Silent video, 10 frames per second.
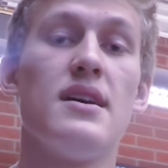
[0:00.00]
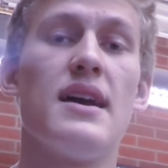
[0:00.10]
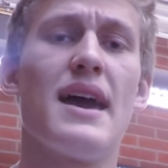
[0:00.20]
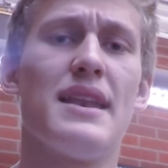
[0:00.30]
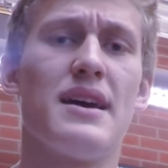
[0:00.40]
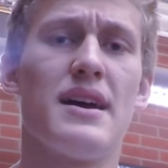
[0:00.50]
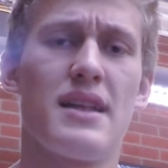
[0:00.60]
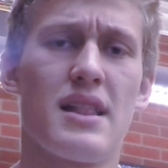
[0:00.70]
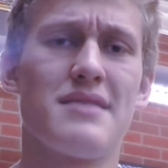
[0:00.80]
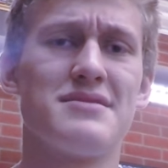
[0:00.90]
and it
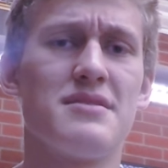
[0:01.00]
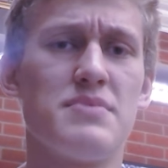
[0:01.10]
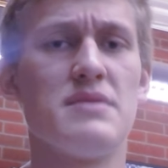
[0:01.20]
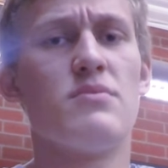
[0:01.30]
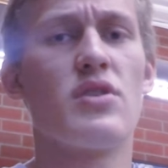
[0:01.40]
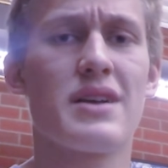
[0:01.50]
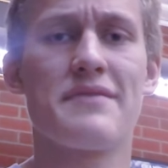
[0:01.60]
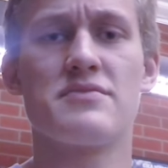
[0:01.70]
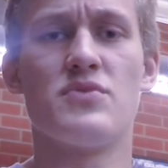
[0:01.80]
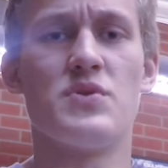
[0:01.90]
allows you to be more
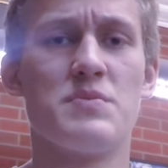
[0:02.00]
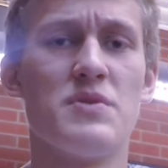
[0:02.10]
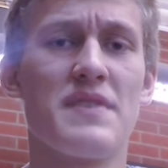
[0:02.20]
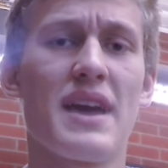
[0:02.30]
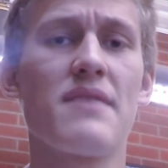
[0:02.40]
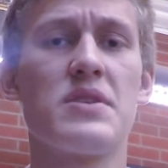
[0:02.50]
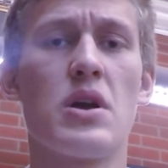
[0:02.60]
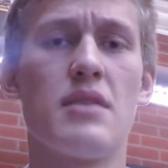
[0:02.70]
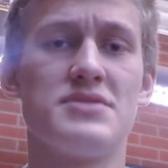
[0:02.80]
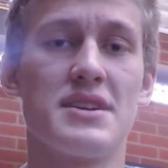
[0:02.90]
comfortable with moving heavier
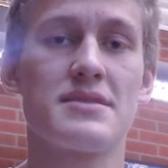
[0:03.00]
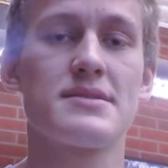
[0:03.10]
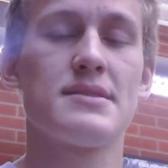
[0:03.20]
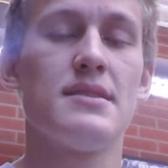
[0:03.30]
objects.